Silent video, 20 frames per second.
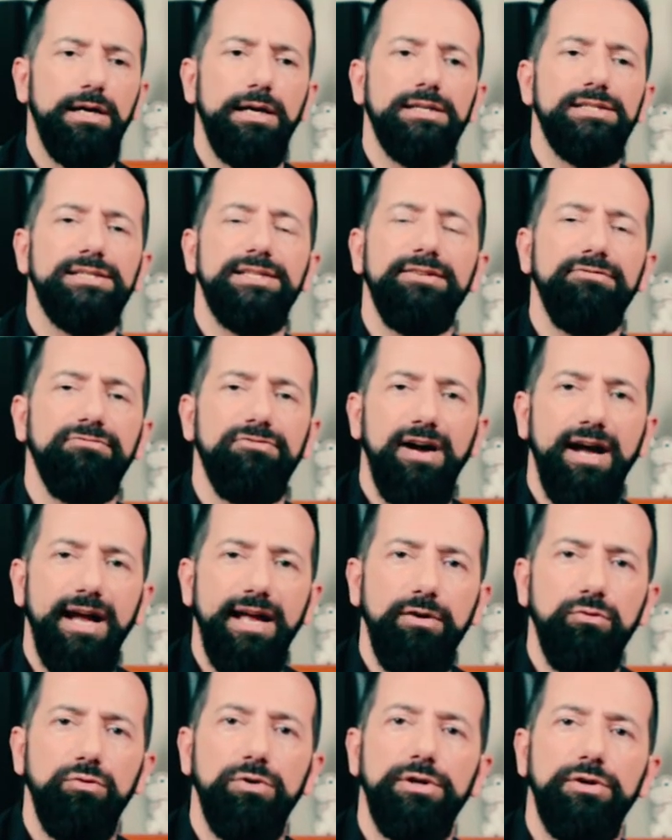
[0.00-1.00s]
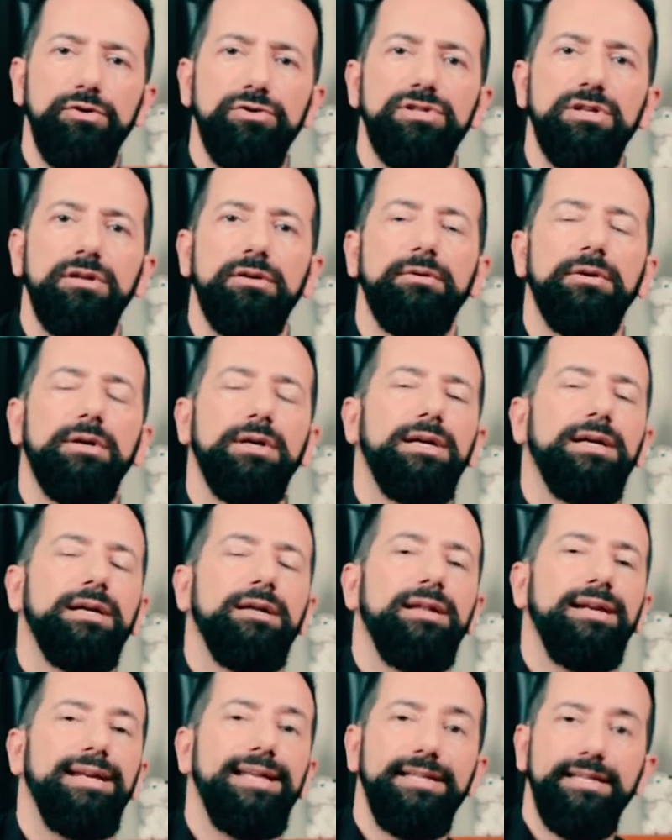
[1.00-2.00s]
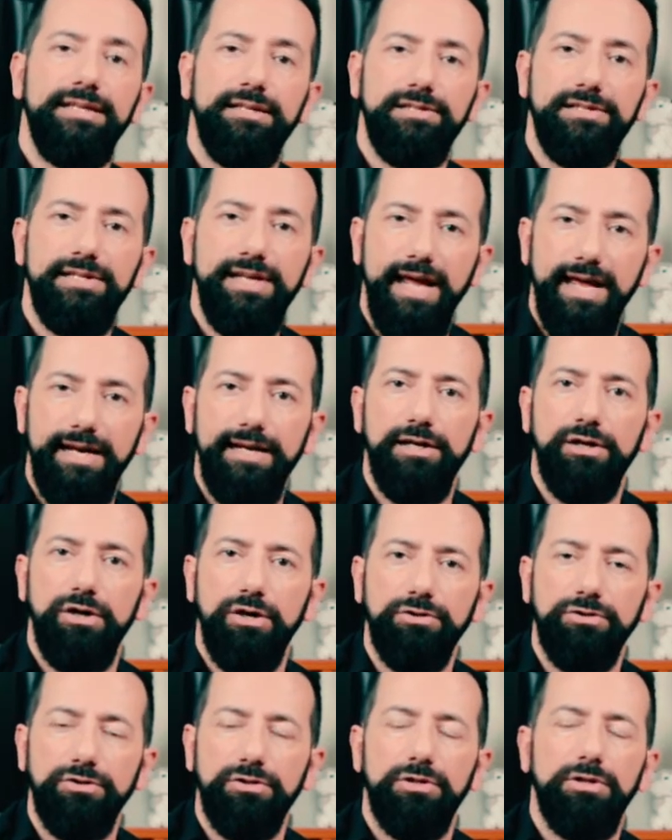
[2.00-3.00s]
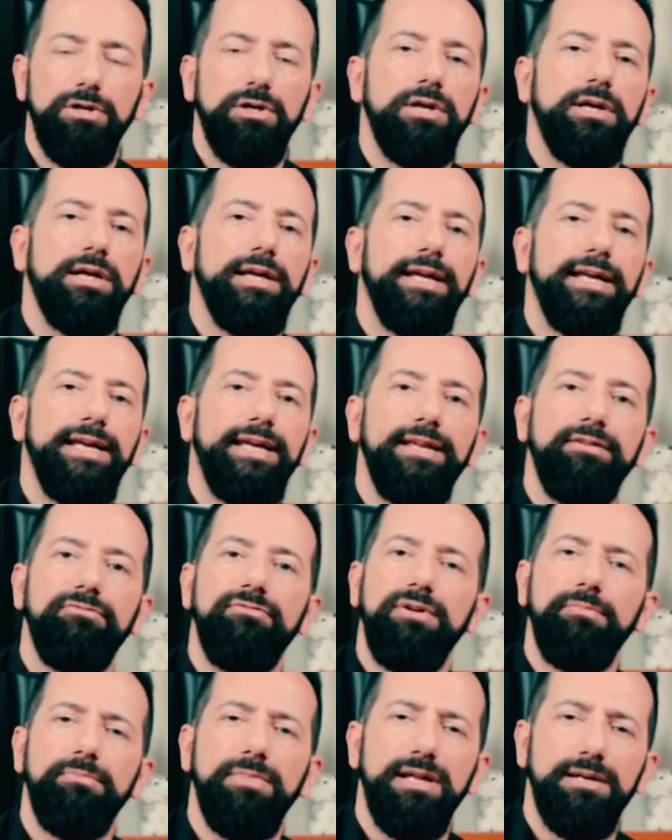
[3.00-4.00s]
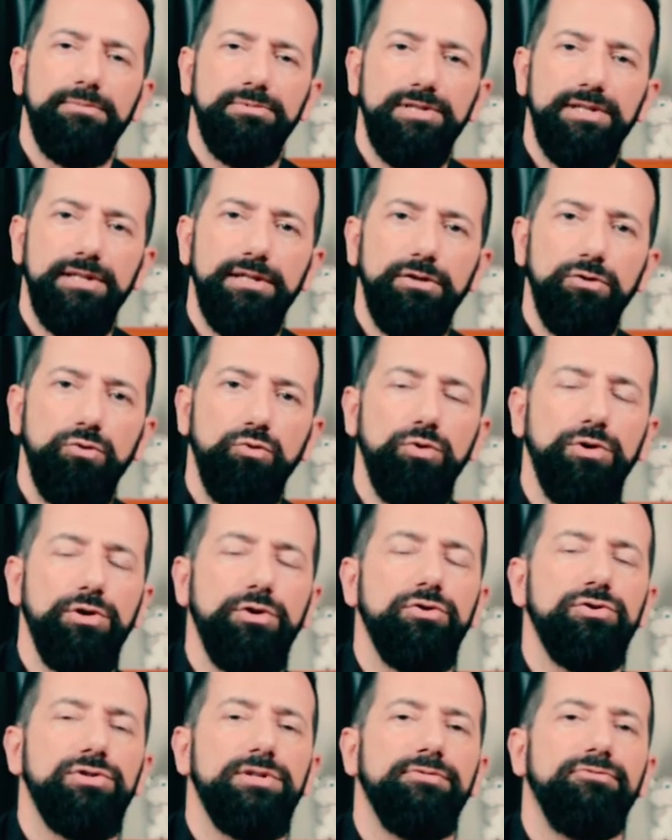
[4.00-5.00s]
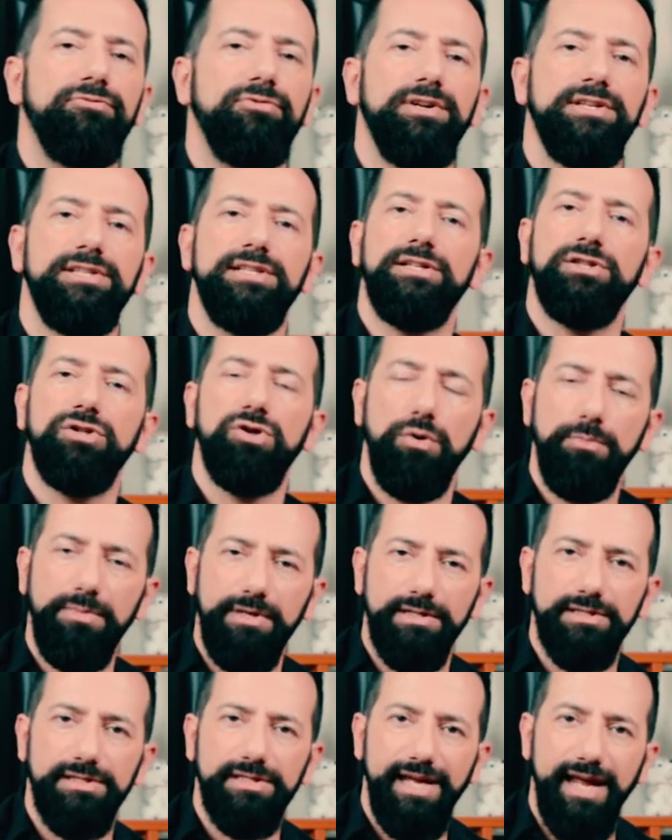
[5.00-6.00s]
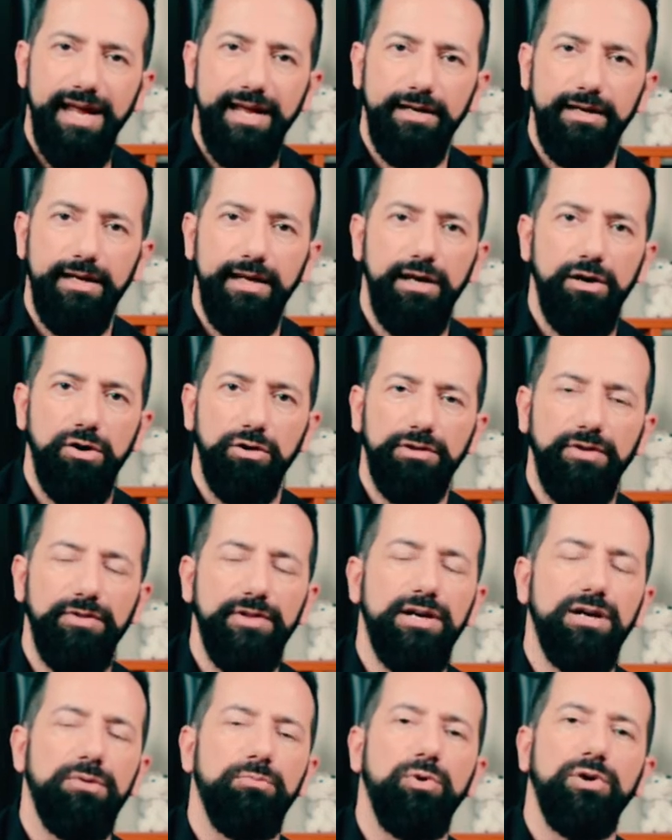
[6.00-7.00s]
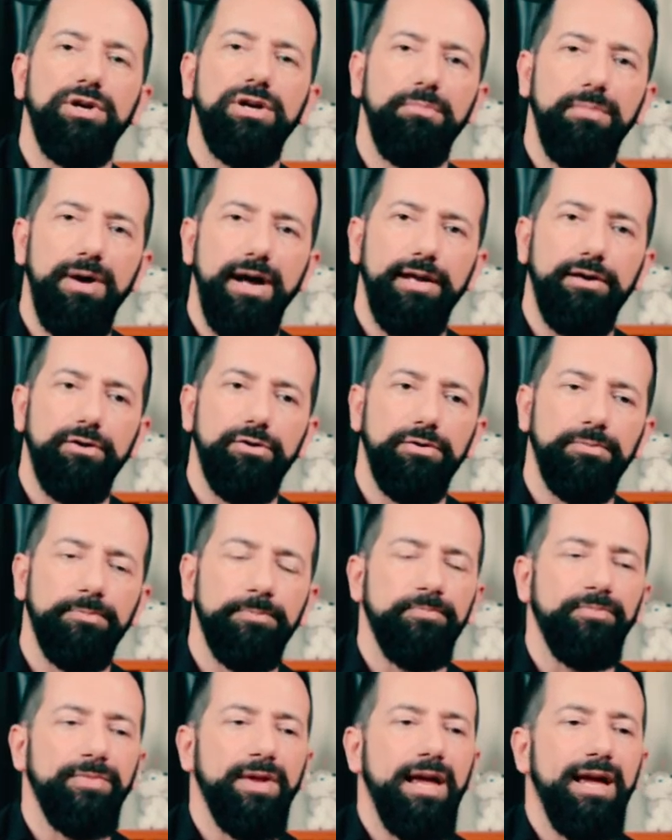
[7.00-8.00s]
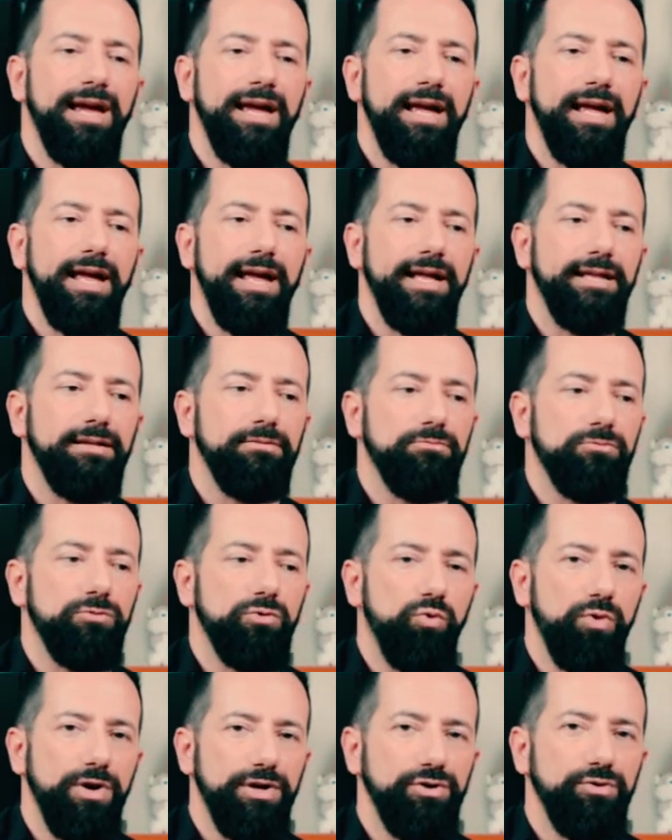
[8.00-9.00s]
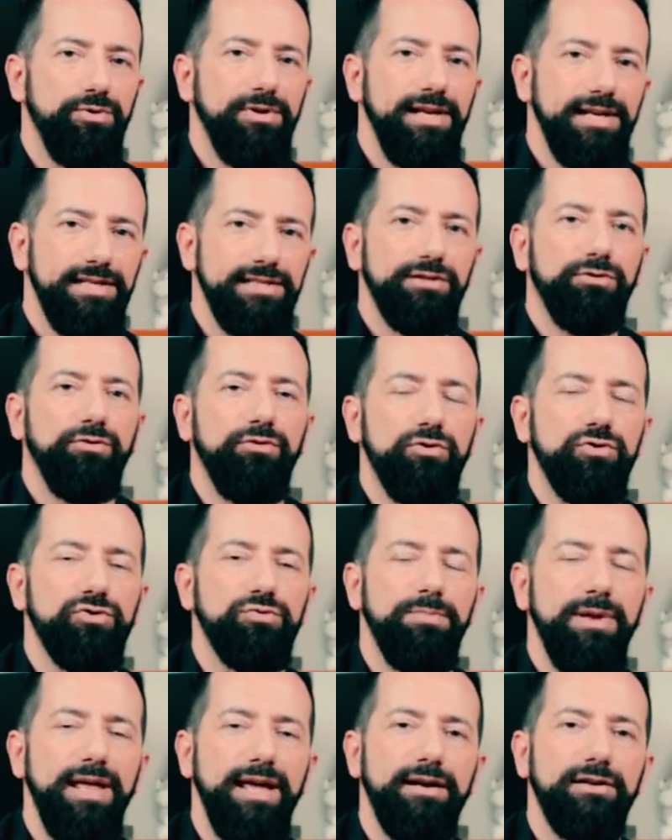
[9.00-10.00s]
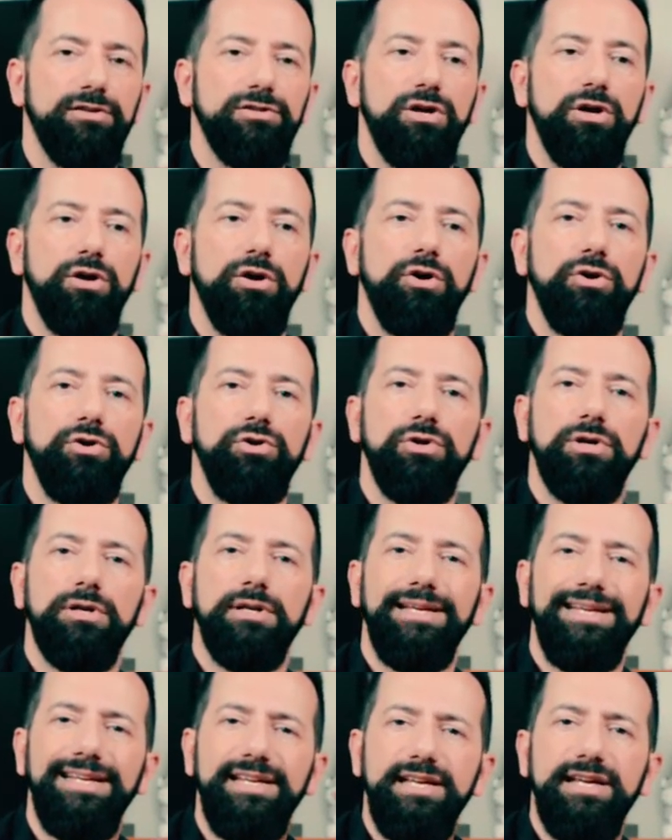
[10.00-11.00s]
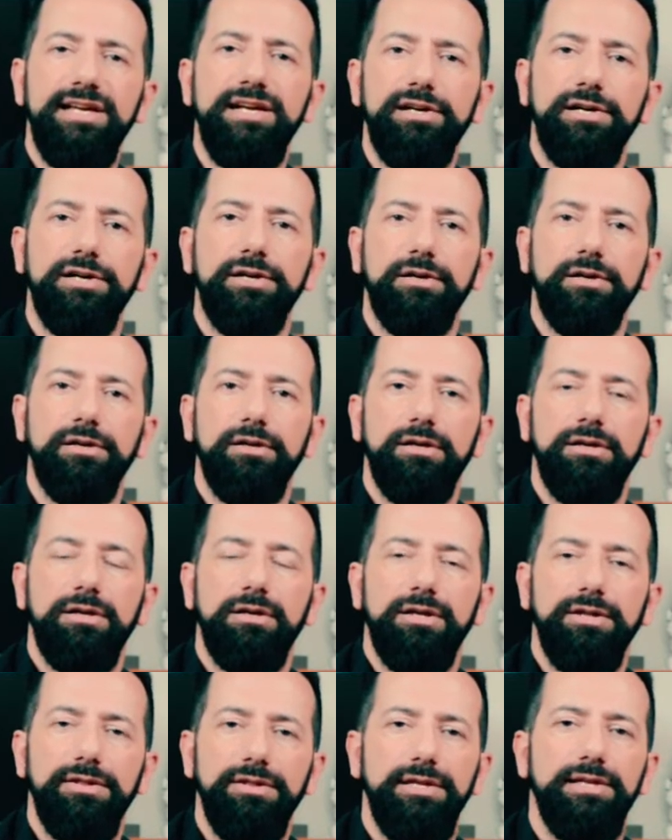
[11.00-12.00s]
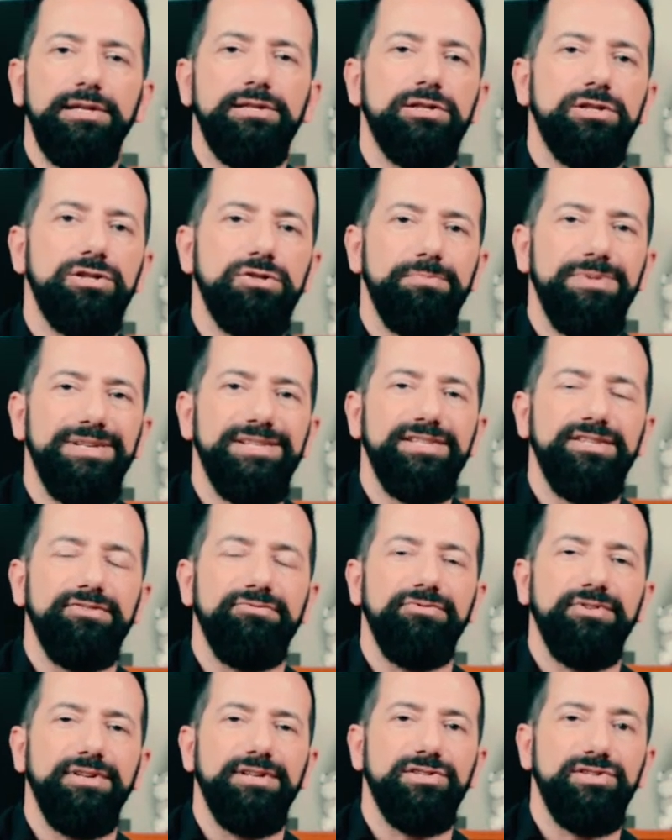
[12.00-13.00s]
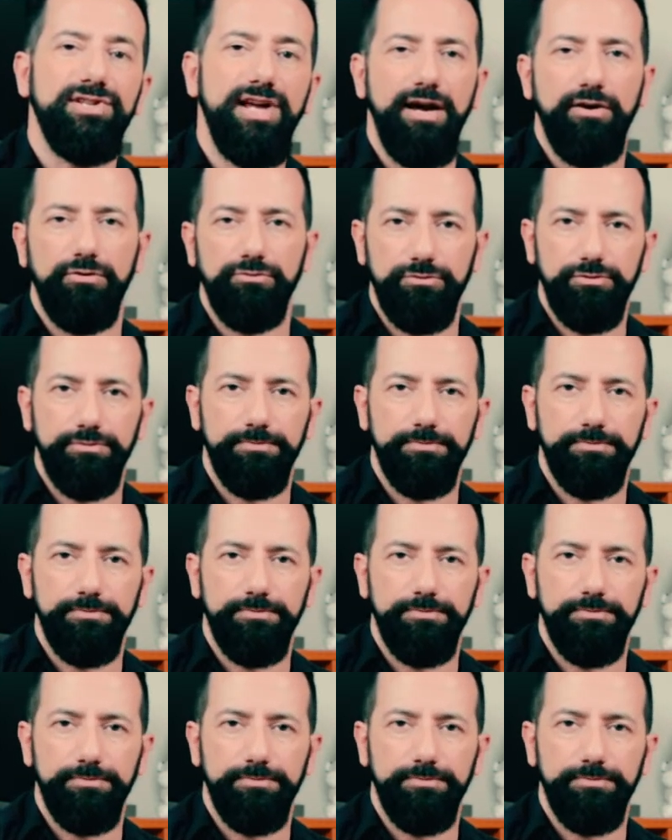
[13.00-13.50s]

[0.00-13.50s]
Steve Vai will use the Lydian scale a lot, Yngwie Malmsteen will use the Phrygian dominant scale a lot in the harmonic minor, and when you listen to those players, you can hear this specific sound.